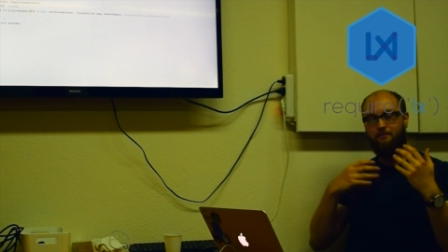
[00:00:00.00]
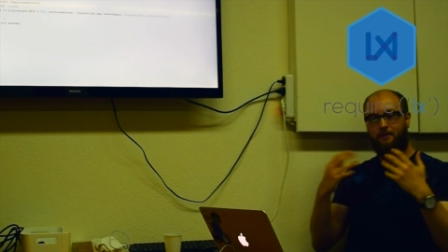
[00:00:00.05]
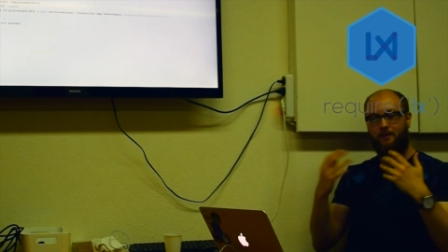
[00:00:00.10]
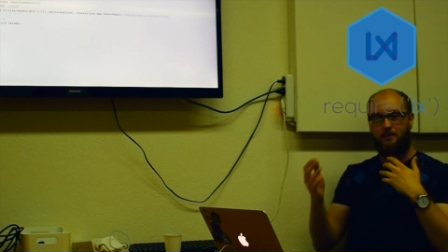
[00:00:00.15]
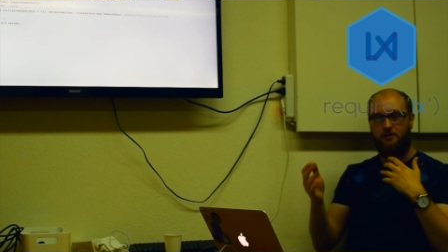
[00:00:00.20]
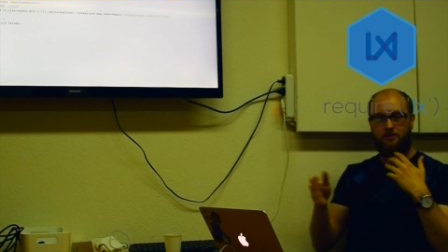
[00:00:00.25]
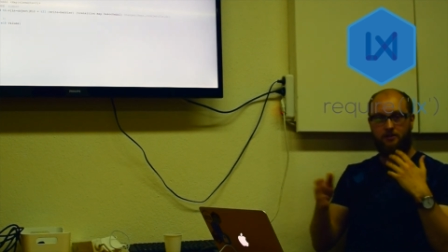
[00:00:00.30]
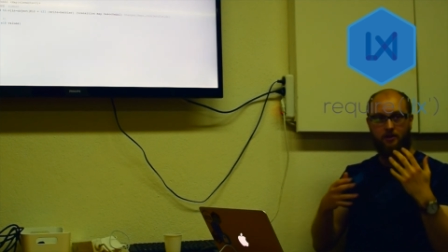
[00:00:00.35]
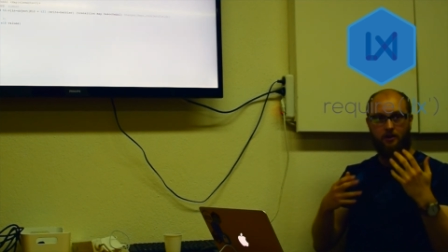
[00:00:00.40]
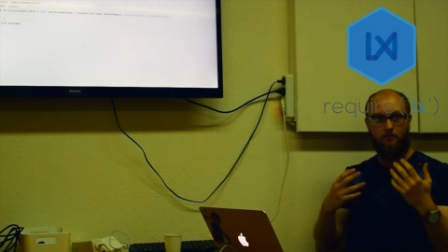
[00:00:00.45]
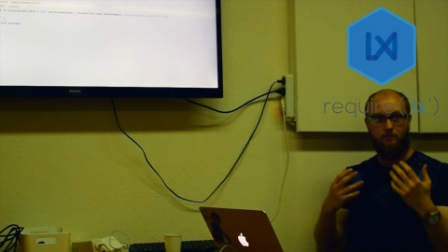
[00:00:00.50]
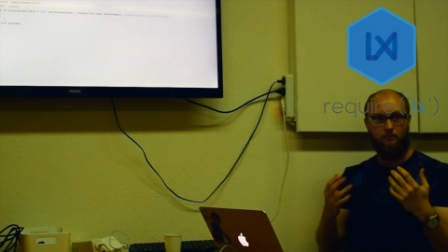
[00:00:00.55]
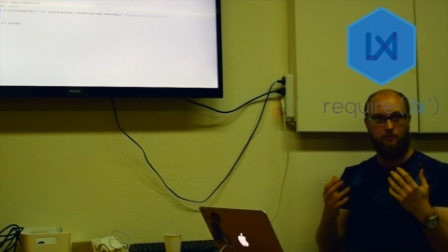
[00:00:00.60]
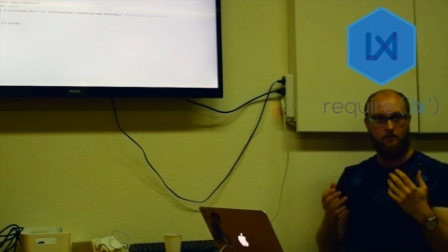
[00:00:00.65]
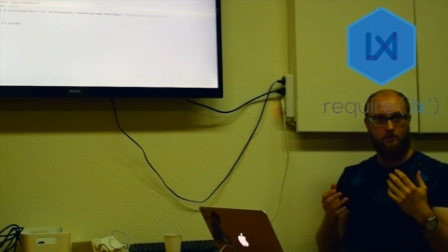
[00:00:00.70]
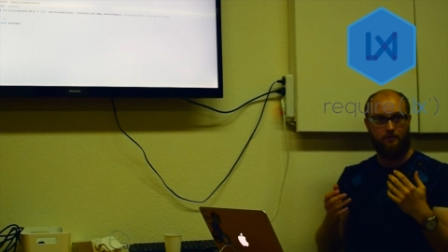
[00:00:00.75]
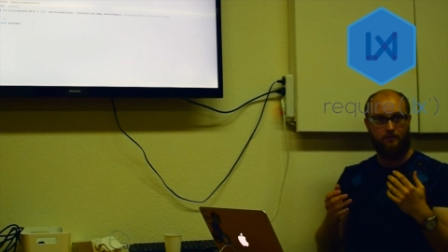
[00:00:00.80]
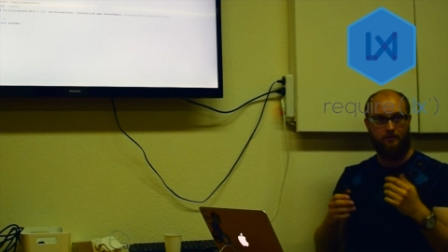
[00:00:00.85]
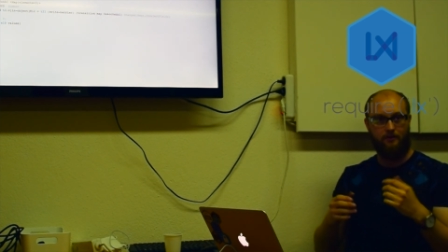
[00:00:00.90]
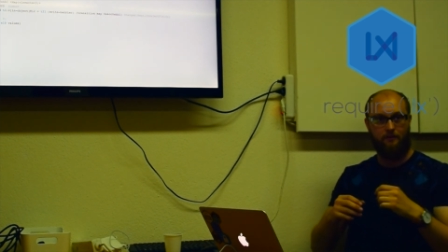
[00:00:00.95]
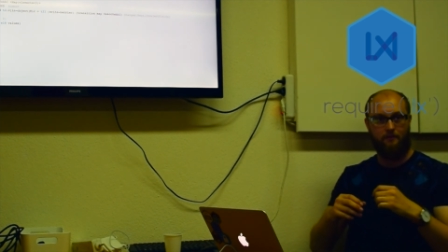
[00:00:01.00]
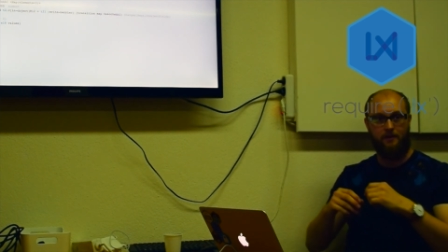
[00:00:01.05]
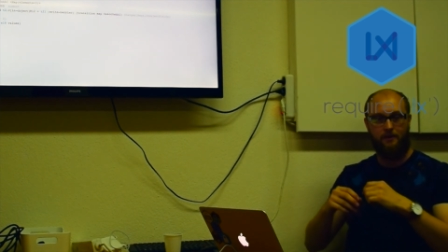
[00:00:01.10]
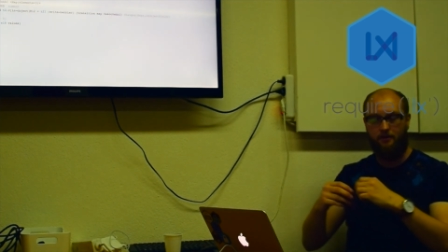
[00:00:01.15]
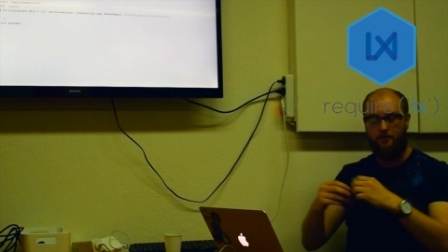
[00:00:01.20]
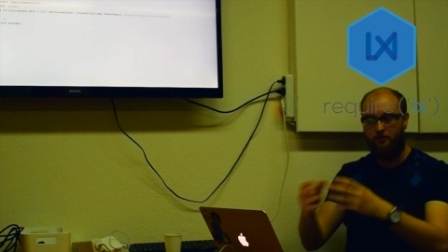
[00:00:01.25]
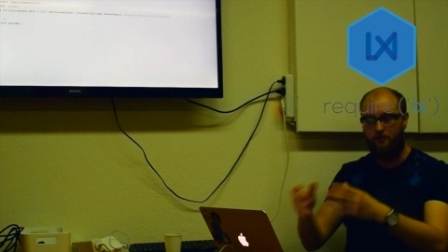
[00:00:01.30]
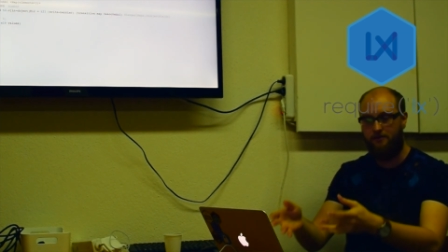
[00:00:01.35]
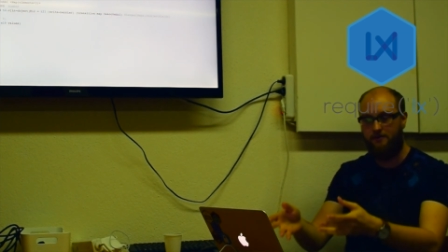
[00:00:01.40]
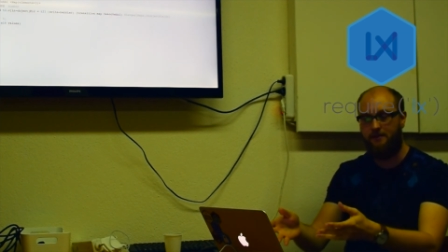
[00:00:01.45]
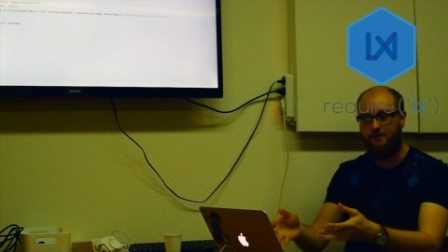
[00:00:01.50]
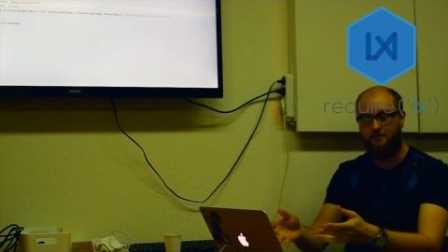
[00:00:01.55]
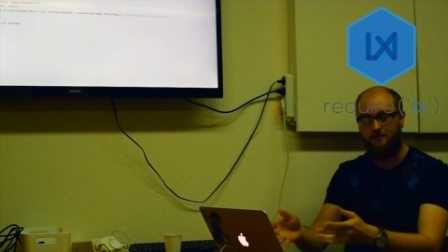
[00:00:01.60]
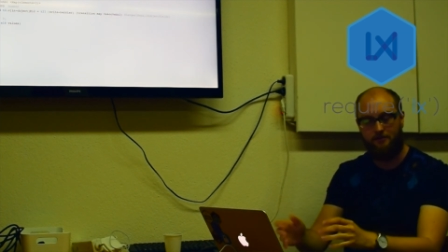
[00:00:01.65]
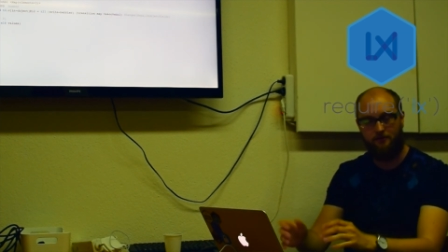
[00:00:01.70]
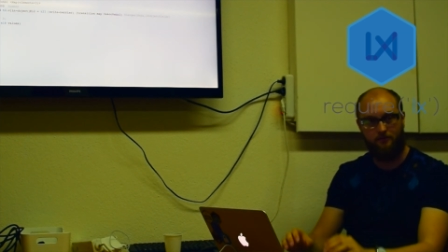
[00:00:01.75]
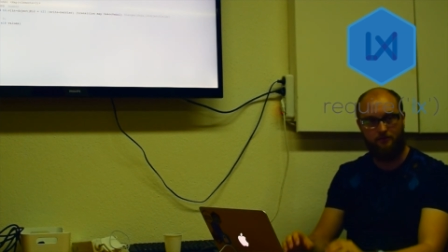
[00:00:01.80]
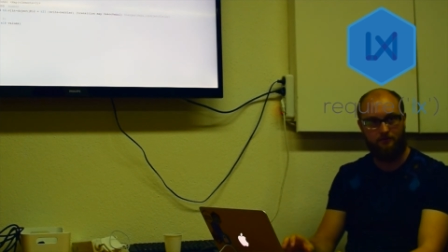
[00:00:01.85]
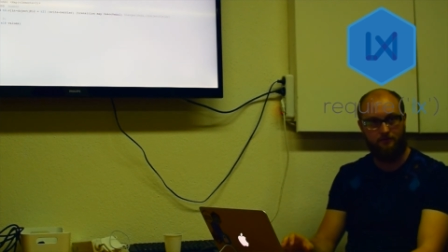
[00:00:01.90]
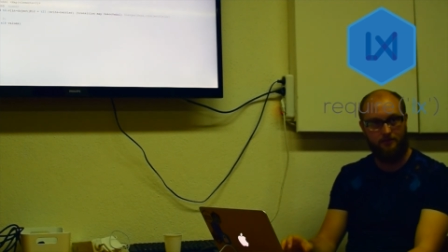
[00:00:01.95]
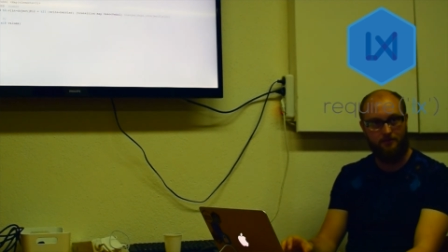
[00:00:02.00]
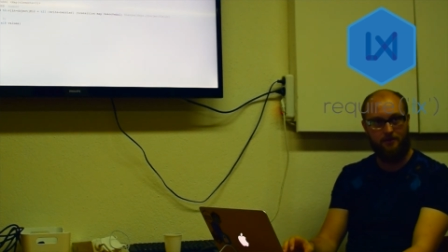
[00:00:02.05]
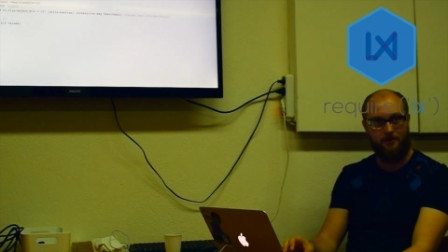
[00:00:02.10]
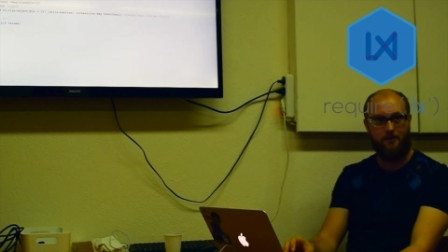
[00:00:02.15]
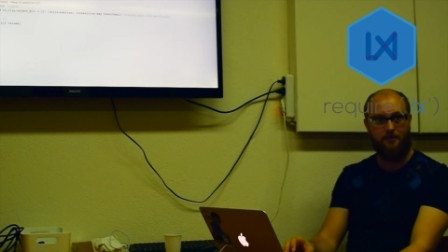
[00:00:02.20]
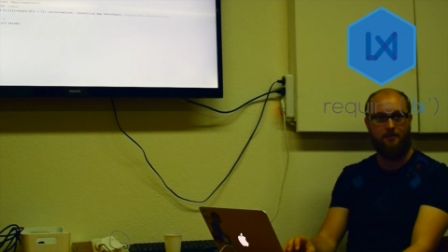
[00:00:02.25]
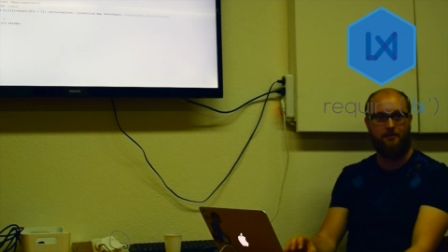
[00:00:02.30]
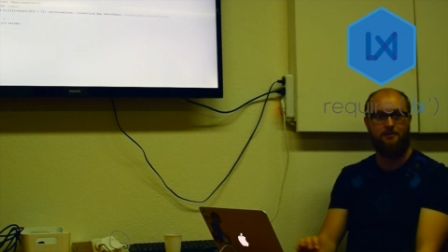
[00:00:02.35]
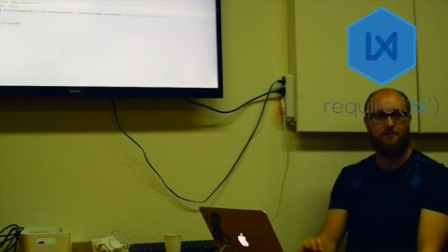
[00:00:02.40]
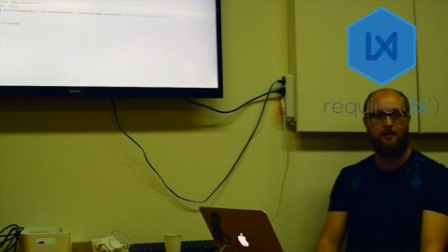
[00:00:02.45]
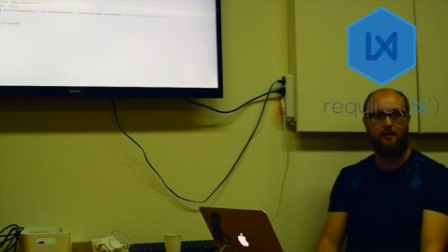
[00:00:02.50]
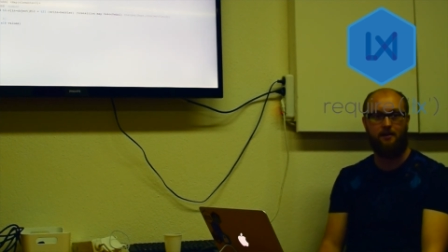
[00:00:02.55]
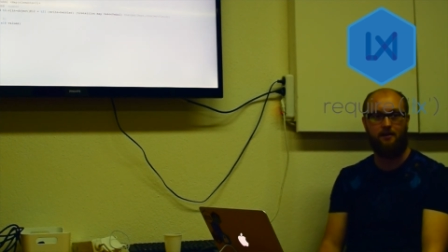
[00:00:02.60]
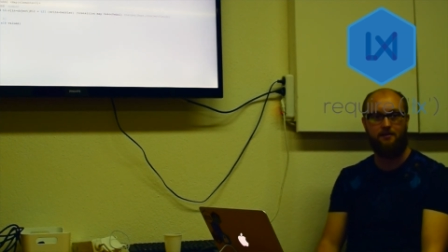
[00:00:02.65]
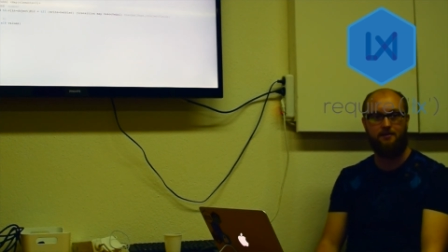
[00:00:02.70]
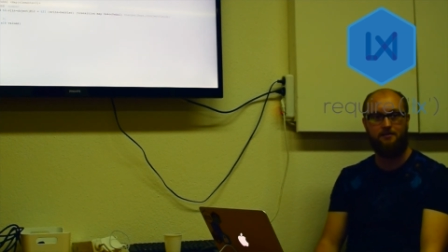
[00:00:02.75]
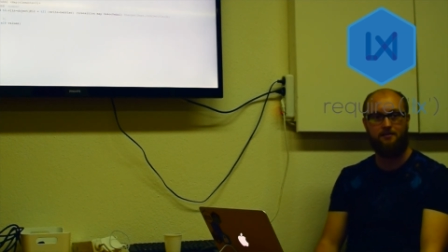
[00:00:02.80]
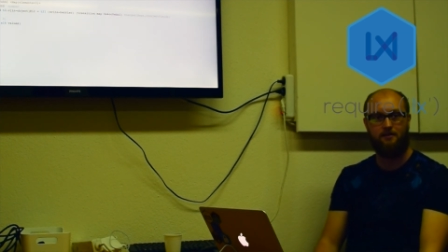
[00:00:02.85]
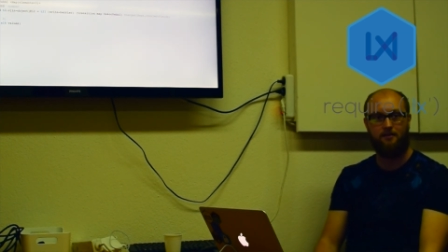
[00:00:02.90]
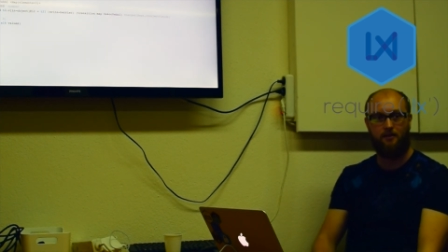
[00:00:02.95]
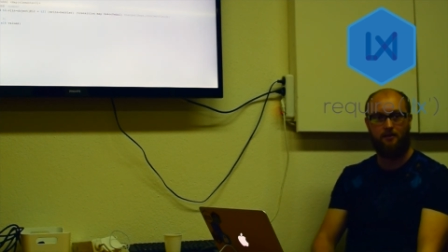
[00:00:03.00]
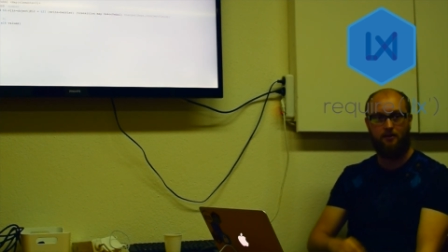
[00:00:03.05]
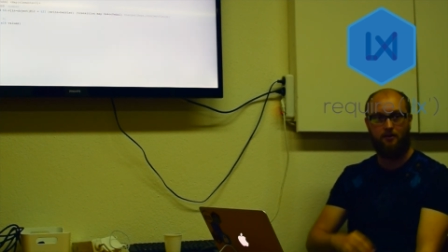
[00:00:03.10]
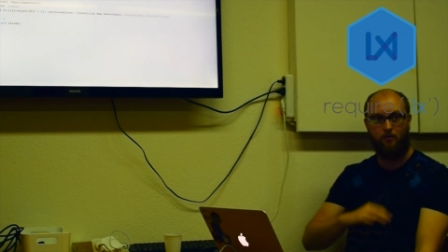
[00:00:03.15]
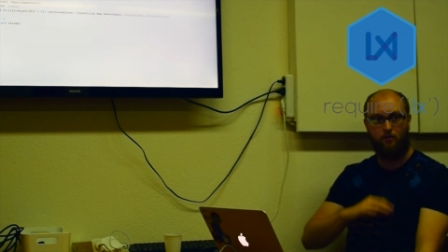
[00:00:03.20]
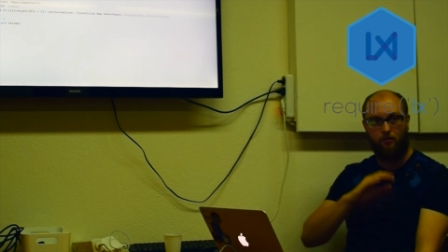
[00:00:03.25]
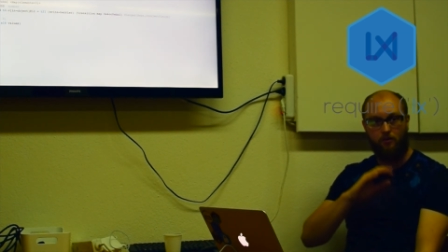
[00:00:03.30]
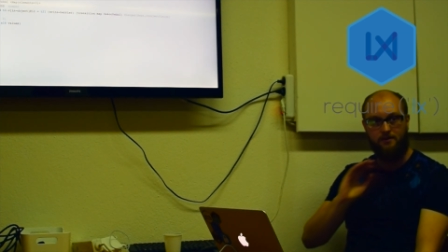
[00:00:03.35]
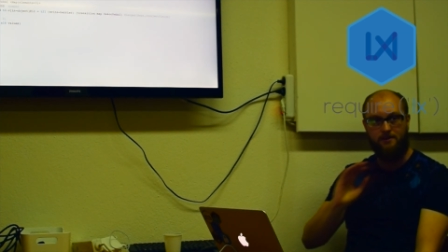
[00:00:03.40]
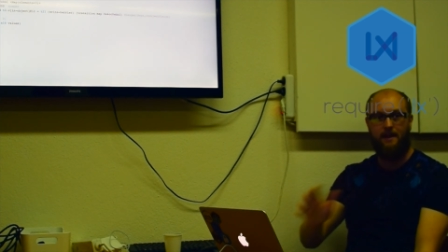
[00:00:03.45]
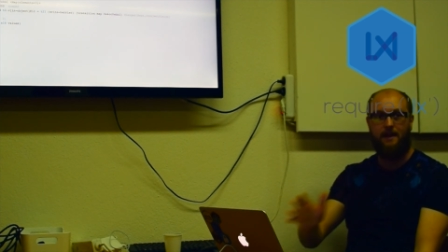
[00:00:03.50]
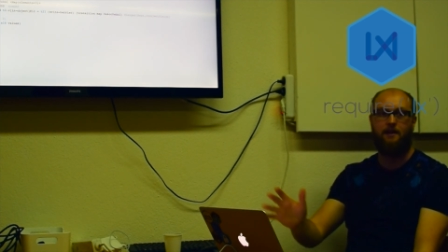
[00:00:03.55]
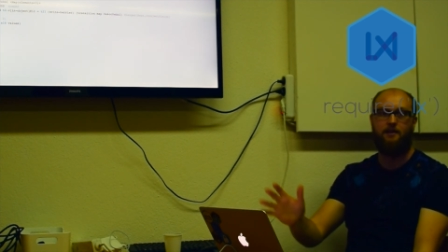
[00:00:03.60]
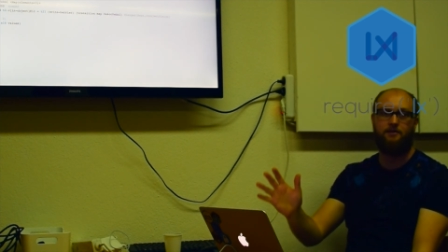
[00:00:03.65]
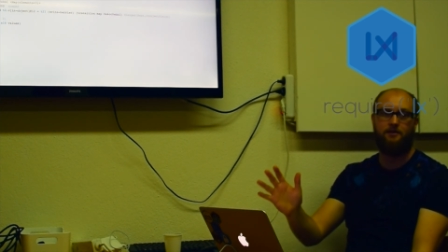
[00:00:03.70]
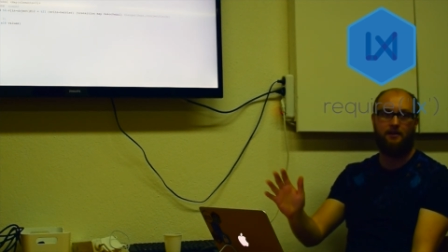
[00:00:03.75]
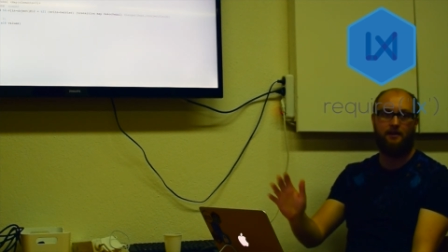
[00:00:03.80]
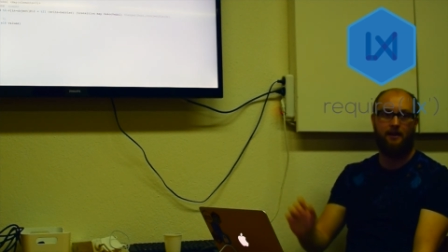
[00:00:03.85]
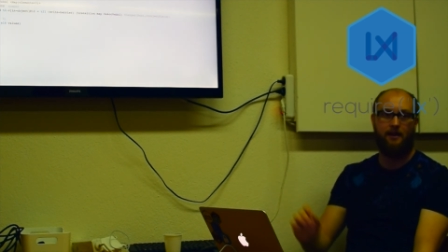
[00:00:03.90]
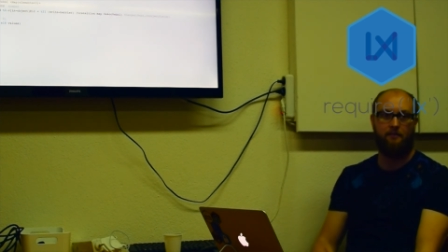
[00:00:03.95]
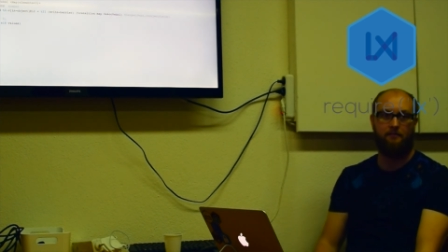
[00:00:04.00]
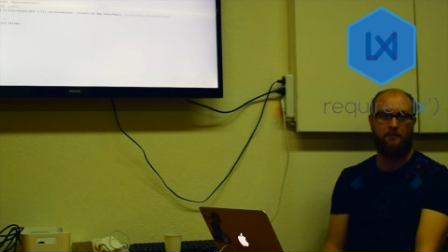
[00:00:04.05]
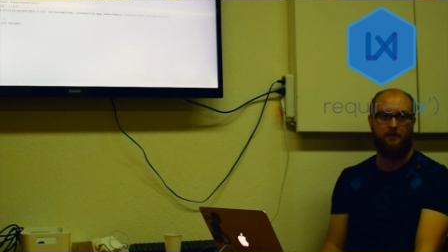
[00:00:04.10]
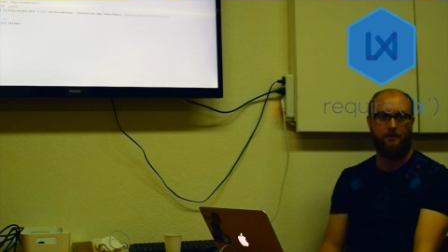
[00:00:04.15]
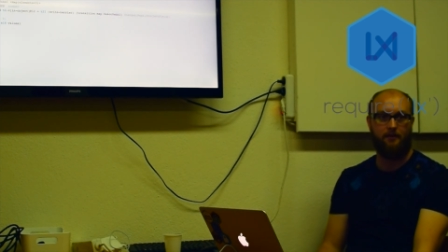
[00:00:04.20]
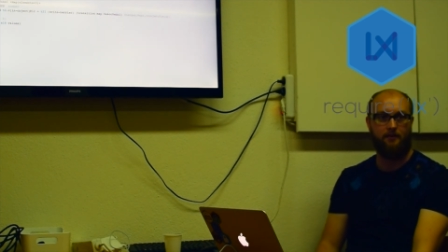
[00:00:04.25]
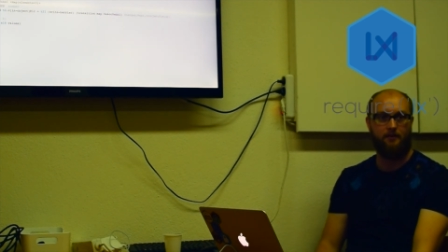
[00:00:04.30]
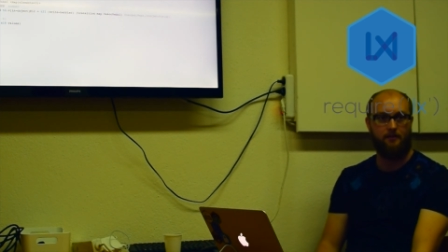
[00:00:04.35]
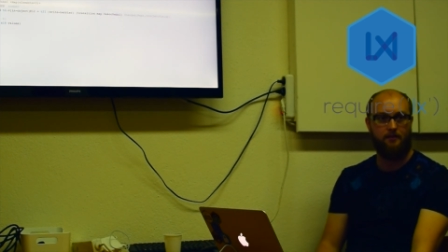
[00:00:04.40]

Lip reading: things are going wrong, that we can use this tool to tell us what's actually happening.